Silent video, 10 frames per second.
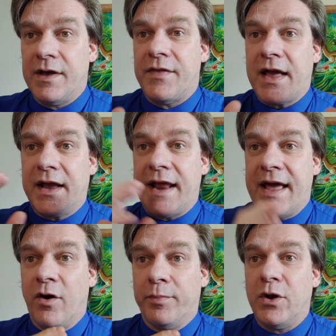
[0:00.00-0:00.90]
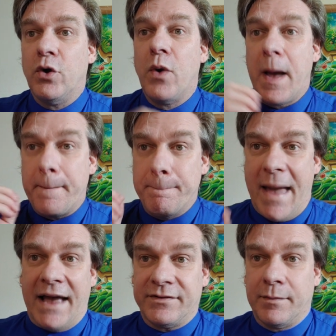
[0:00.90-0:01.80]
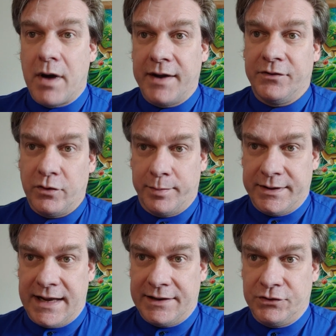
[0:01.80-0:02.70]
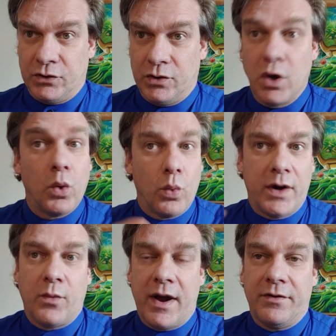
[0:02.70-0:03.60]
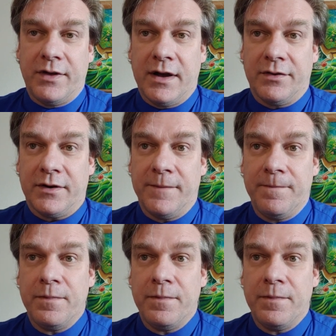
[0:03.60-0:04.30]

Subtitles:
that can help you maximize your potential one way or the other.